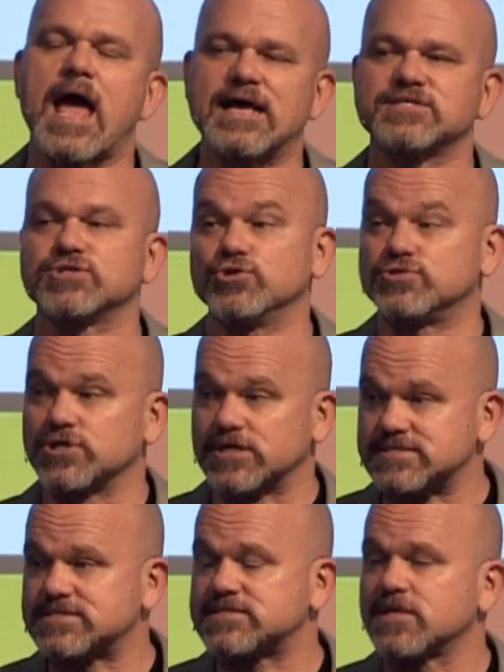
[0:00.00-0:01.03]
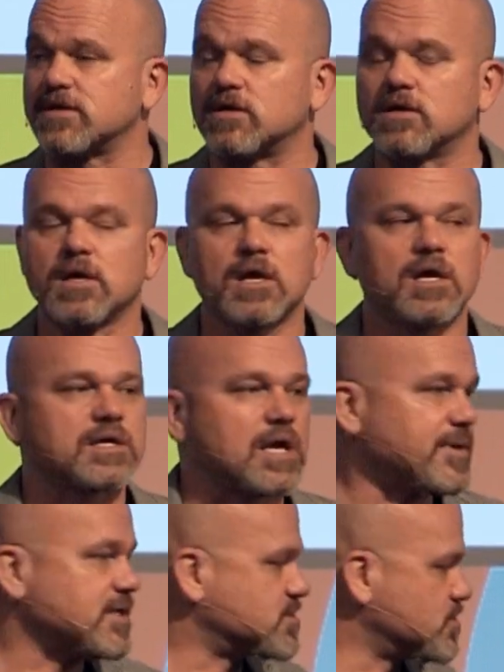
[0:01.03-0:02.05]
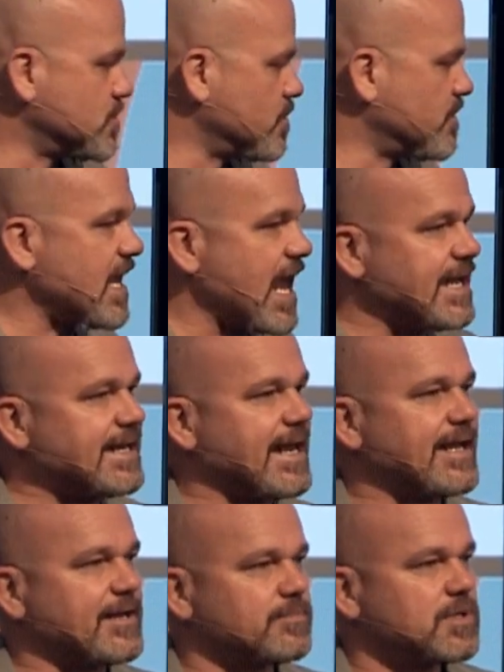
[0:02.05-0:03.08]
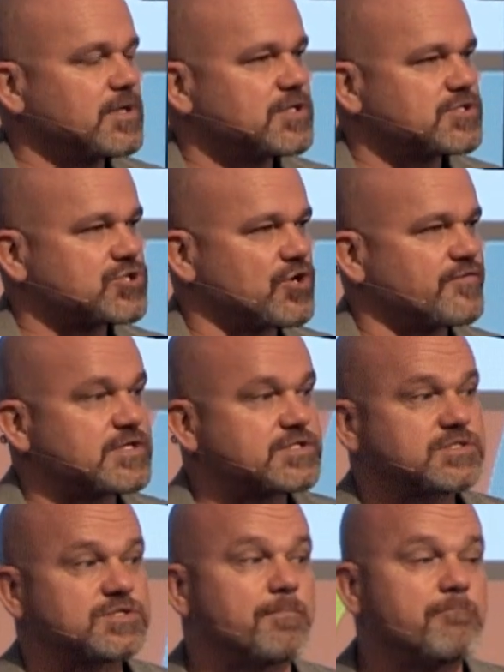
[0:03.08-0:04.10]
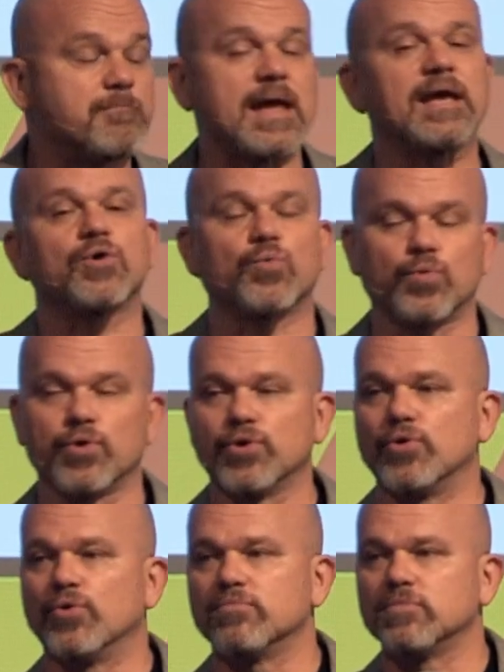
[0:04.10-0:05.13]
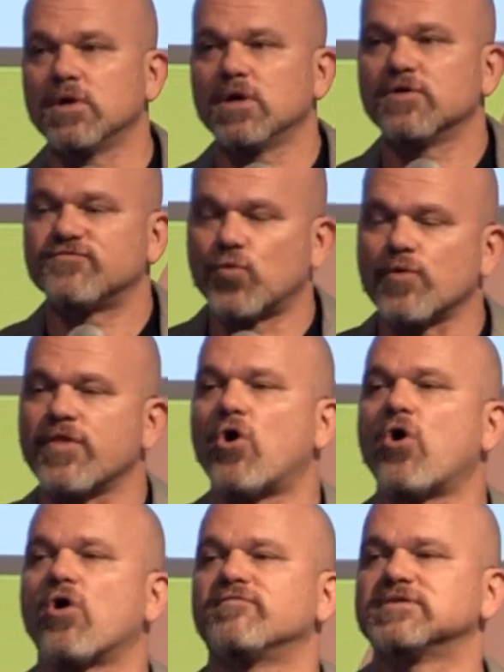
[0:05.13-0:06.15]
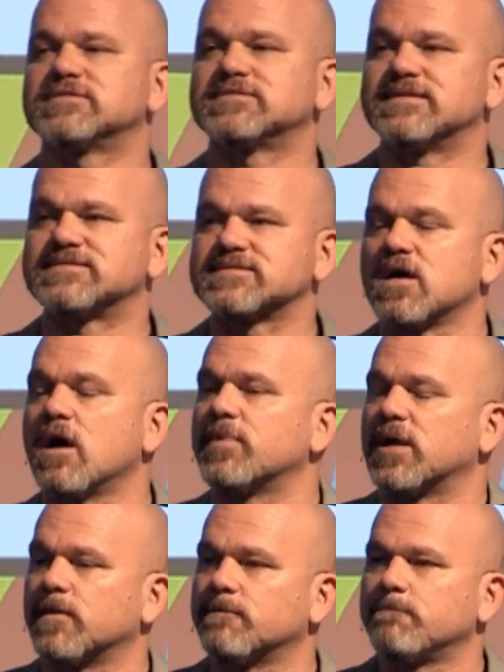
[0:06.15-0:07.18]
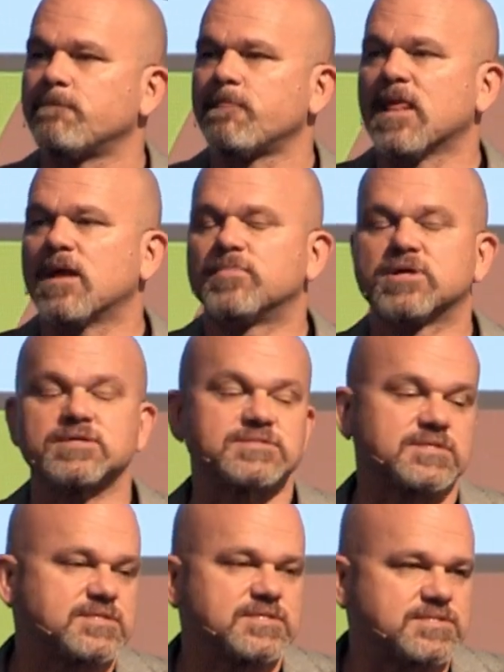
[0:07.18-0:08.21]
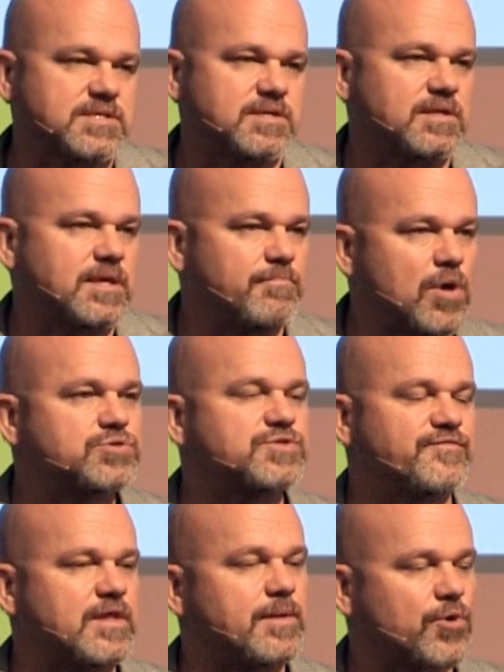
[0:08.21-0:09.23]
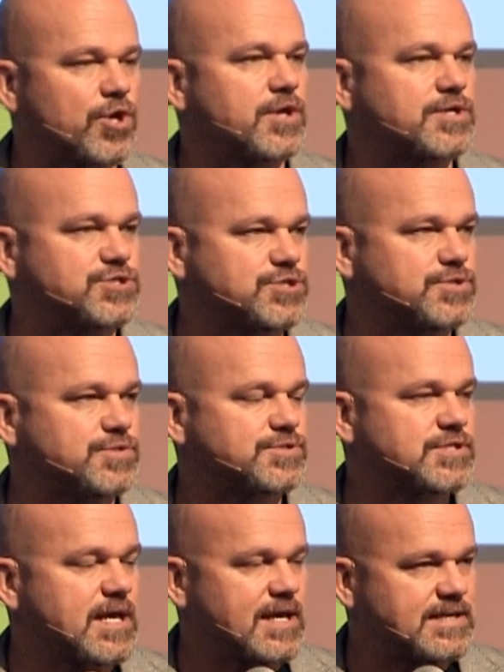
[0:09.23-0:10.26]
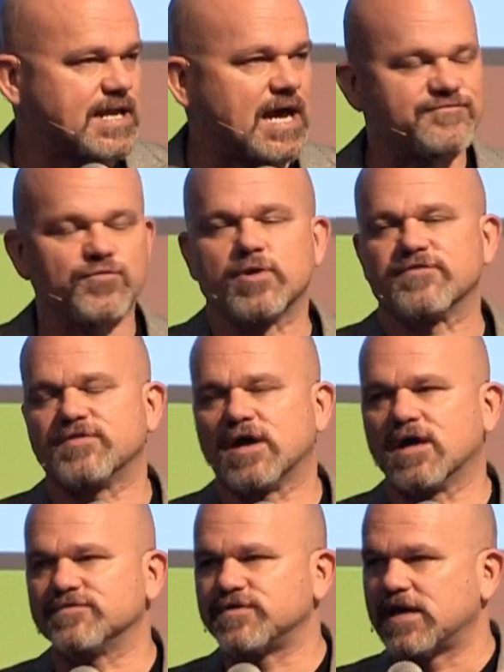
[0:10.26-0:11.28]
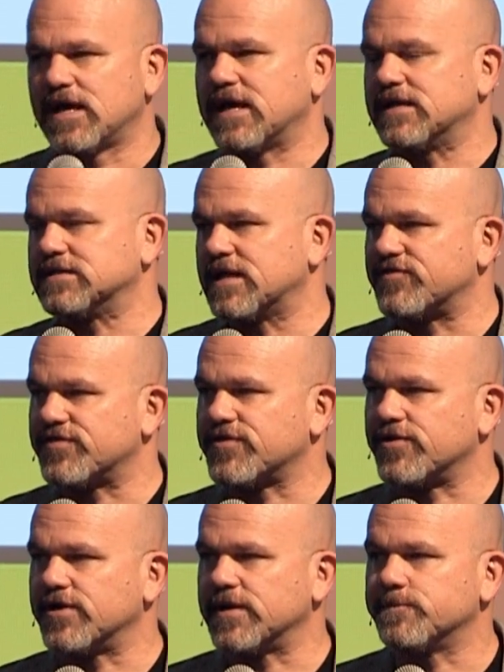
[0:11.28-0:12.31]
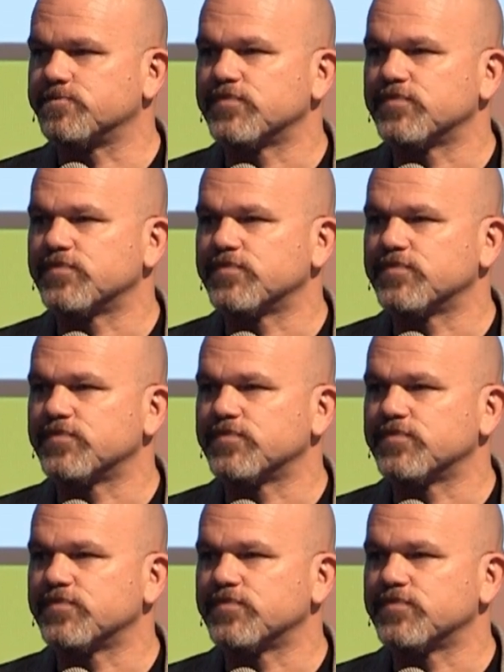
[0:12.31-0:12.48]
ask you to consider coming to the 8 a.m. service to make room for the harvest that's coming. because statistically, most of them are going to choose 9:45 and 11:30.